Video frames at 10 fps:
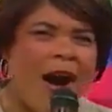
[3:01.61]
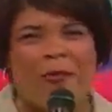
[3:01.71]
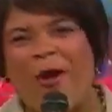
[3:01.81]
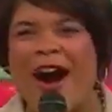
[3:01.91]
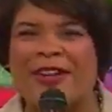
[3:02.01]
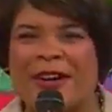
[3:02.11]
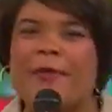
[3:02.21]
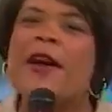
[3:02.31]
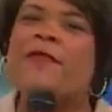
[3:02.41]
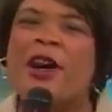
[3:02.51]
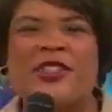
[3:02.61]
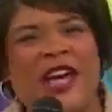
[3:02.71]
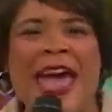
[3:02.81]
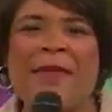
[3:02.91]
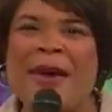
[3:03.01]
welcome for
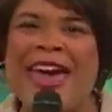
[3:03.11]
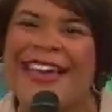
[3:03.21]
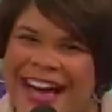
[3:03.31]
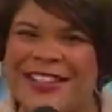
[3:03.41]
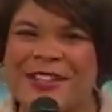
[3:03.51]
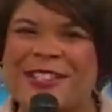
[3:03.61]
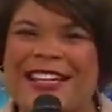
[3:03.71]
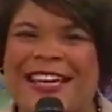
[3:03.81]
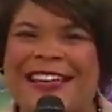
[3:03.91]
J.B. Gunderson.